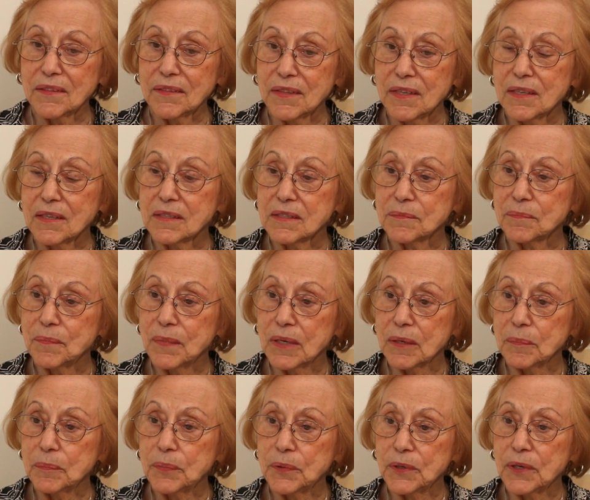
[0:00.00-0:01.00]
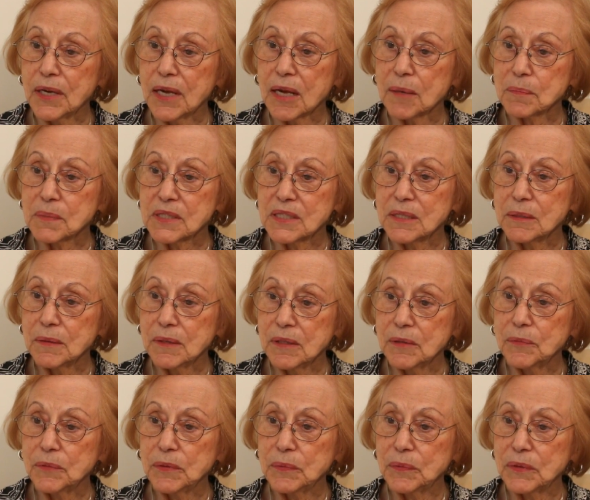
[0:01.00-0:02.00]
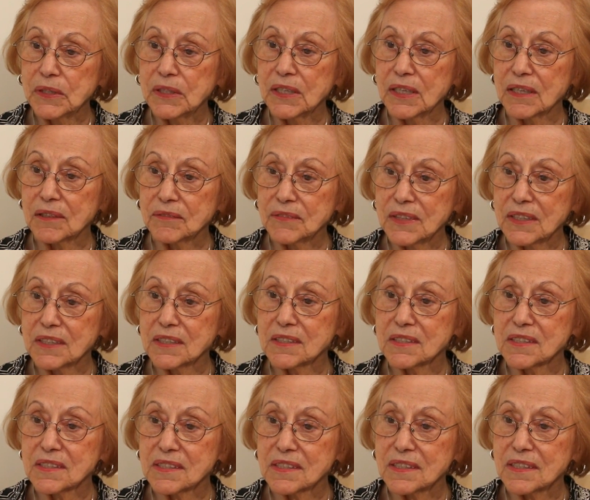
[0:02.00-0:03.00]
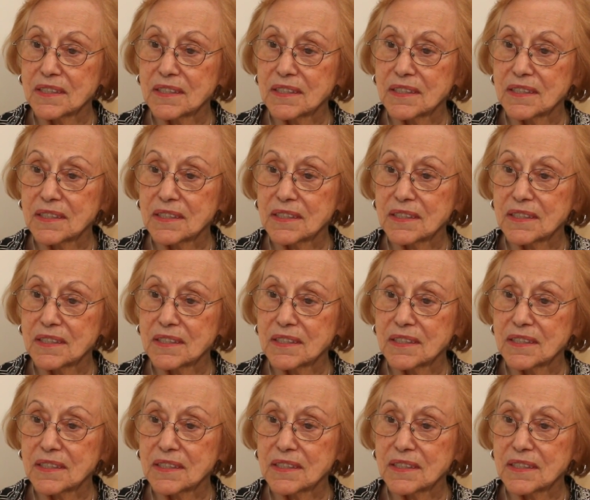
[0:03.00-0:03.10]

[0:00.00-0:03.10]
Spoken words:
think perhaps he would have, yes.